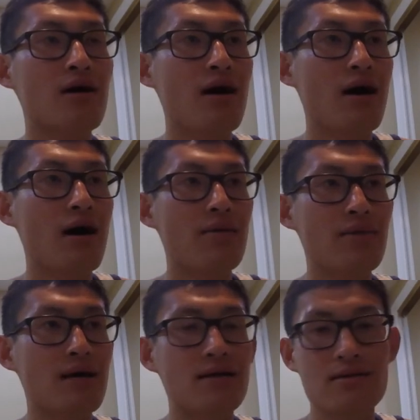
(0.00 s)
I
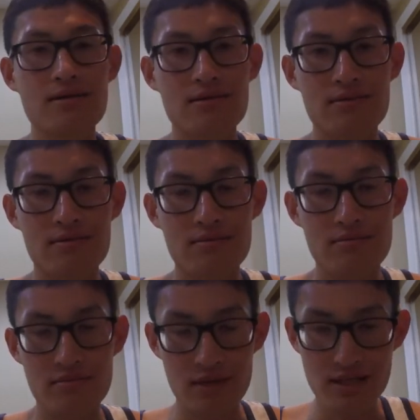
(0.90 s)
mean,
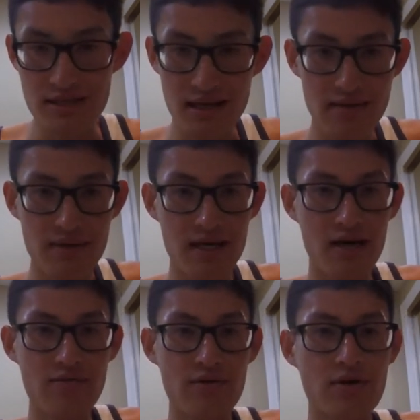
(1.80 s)
I just have to be
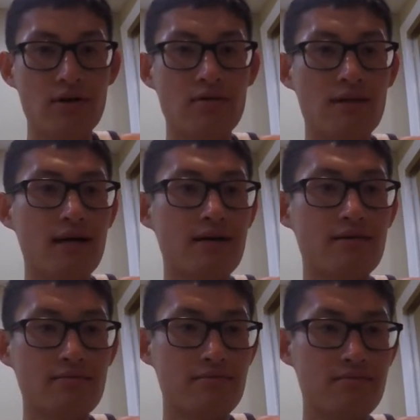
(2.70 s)
careful, you know, like
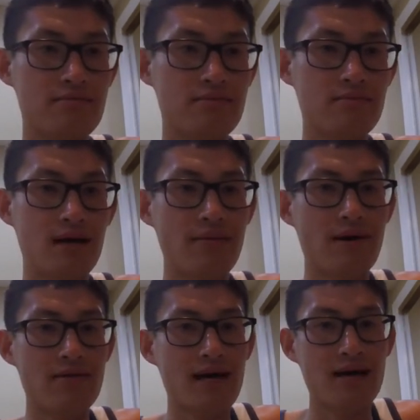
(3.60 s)

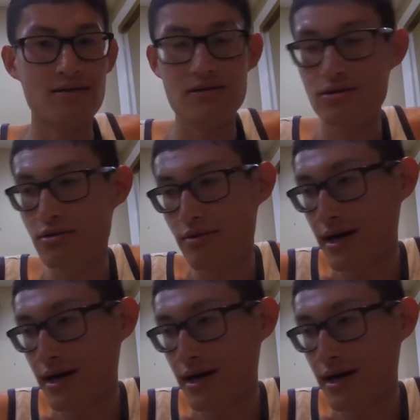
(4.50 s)
about that too, right?